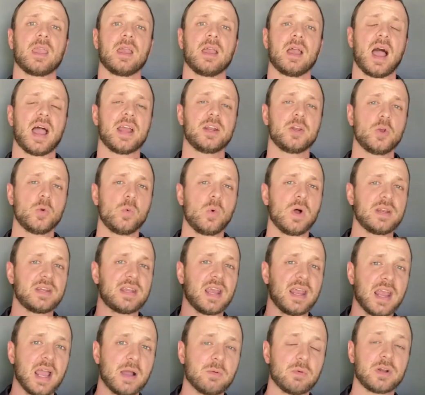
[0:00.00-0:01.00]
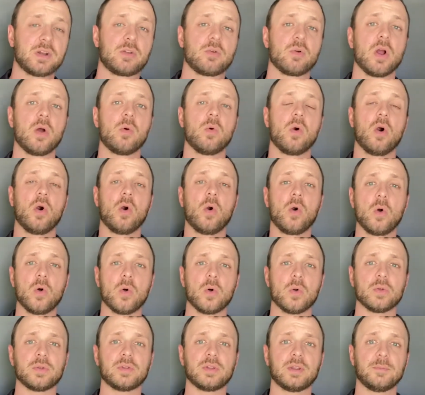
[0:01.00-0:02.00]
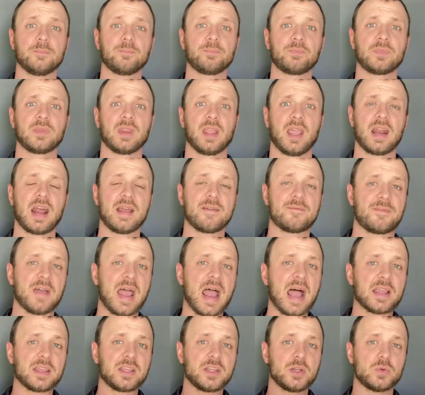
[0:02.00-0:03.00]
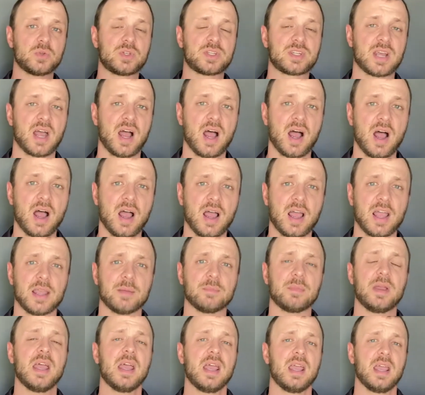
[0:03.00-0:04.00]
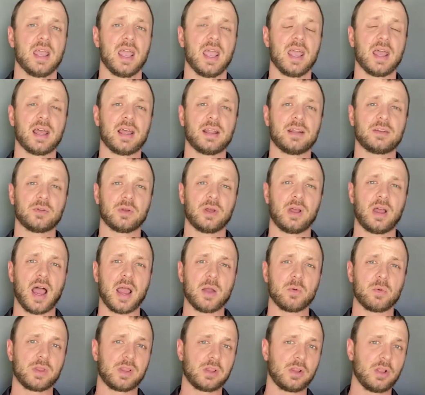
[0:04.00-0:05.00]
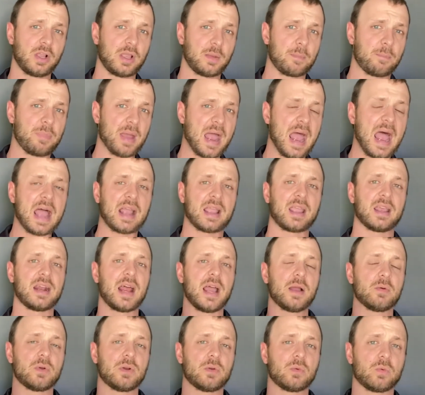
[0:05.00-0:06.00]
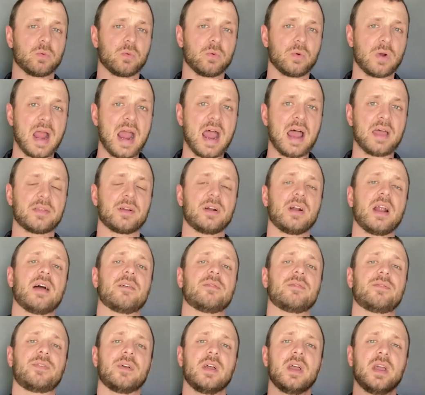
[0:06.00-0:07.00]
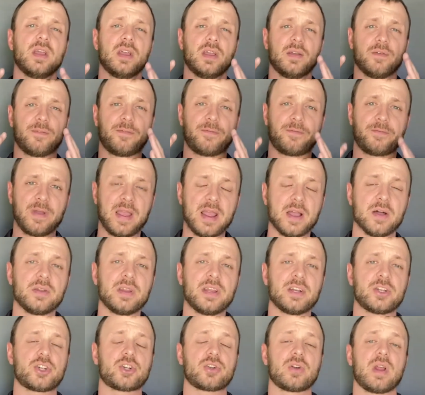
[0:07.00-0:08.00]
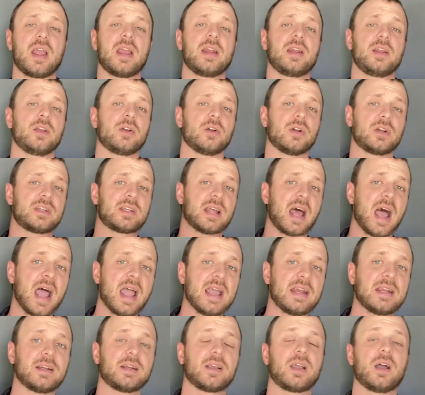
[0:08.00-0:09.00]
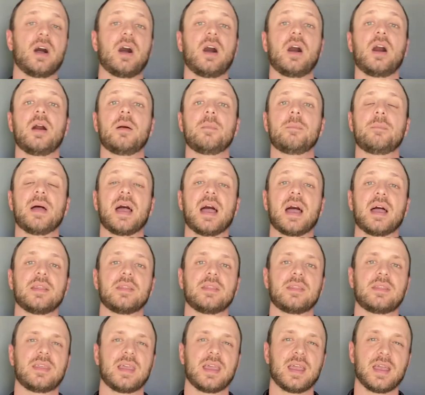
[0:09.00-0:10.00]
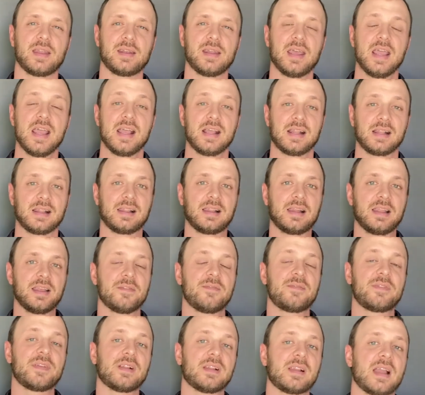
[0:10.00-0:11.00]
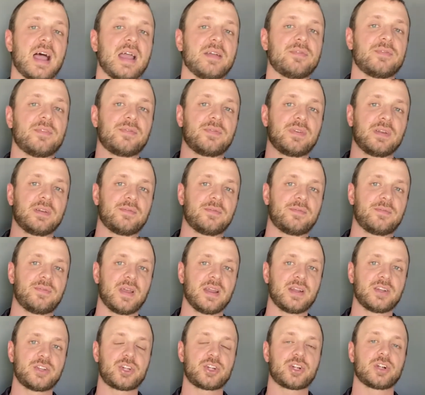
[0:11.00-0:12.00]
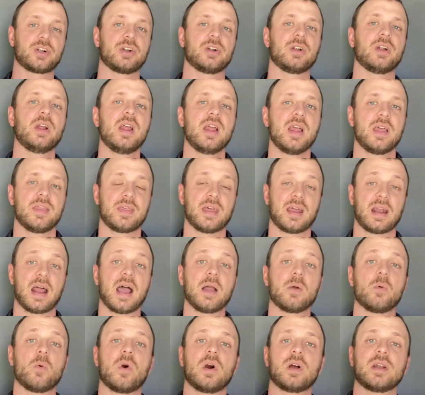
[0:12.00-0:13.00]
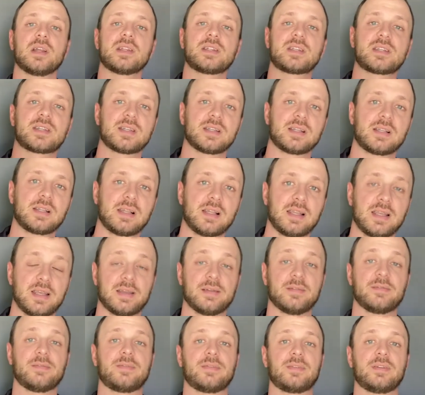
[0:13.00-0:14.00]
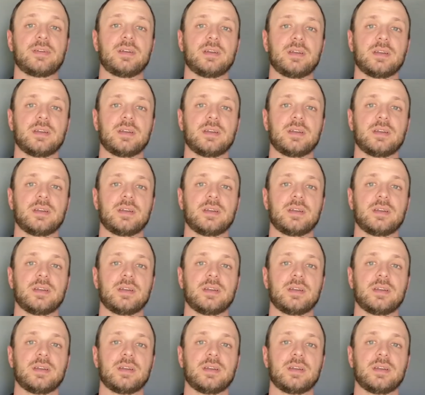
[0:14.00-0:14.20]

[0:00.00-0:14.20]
I knew one day I would grow old, and I valued time, and I would look back and I would rather have failed at training or died in combat than live the life of adventure that I wanted to live,